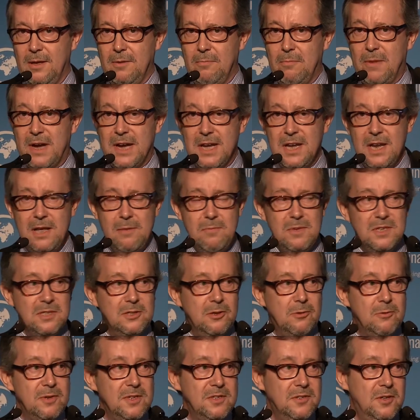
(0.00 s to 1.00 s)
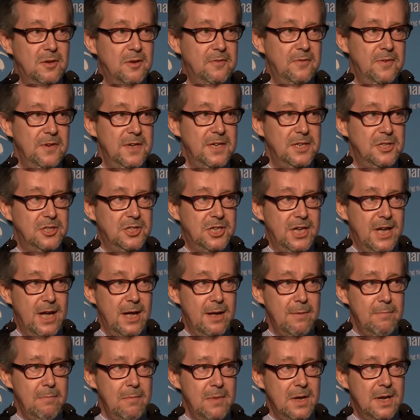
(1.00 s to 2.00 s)
My name is Christophe
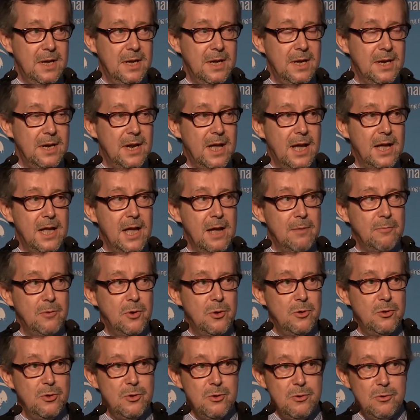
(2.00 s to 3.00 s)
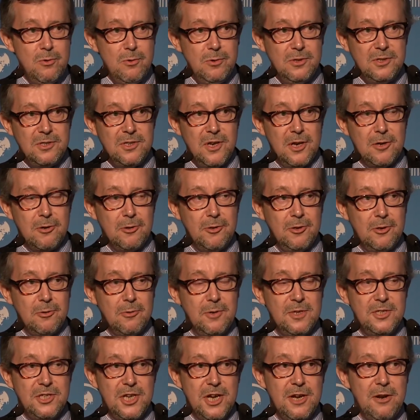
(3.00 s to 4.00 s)
Nijdam, and I am the new
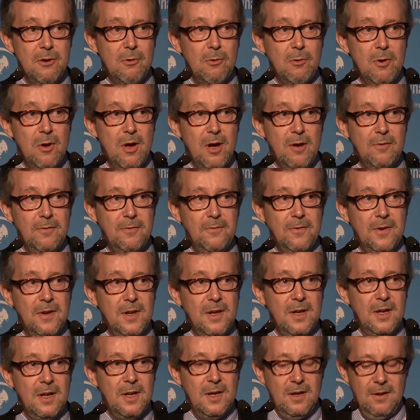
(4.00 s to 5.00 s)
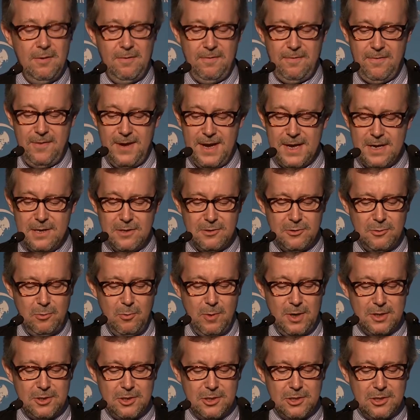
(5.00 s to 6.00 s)
Secretary General of Finance
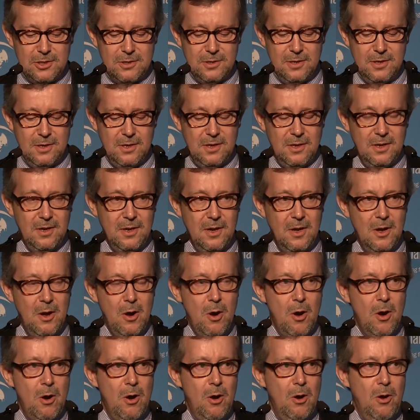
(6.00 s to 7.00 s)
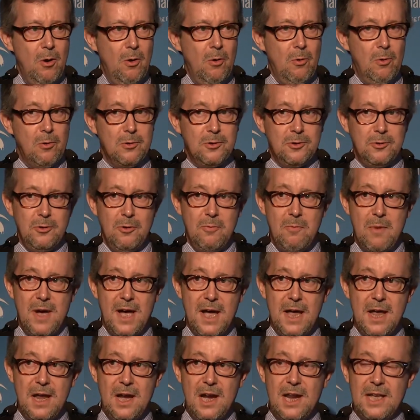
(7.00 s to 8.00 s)
Watch. Also,
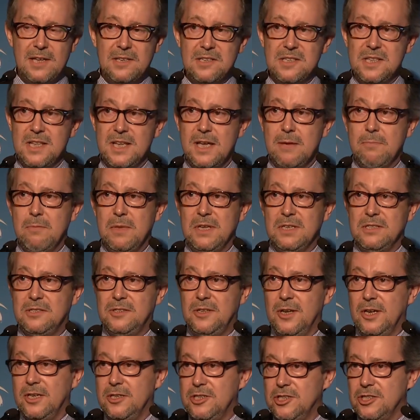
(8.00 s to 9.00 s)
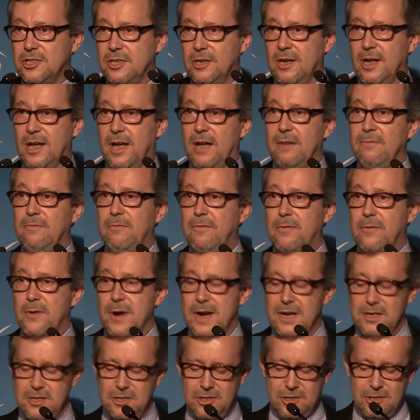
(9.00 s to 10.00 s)
my last name is Dutch, I'm
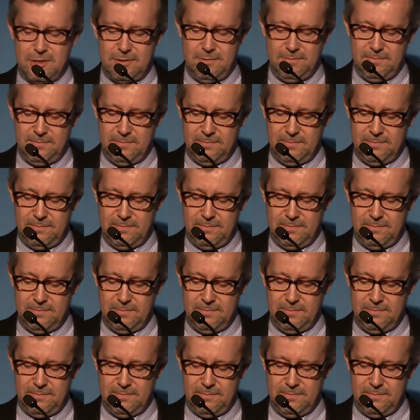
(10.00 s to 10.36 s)
French,